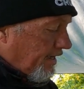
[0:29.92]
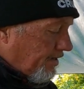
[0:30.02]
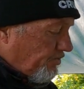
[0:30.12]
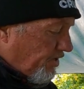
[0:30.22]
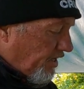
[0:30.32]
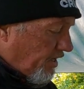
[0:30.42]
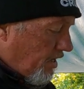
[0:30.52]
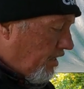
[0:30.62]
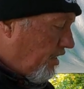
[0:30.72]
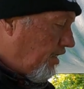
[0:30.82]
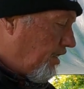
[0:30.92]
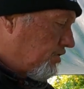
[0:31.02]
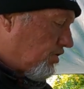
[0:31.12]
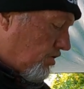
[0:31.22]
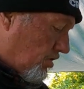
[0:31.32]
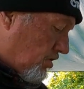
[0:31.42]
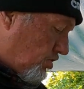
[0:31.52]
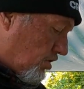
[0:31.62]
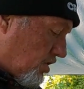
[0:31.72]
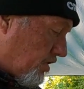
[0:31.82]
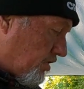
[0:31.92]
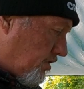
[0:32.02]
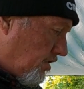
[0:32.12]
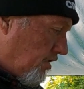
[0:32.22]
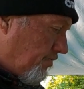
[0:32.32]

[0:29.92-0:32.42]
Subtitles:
Cadbury instant hot chocolate.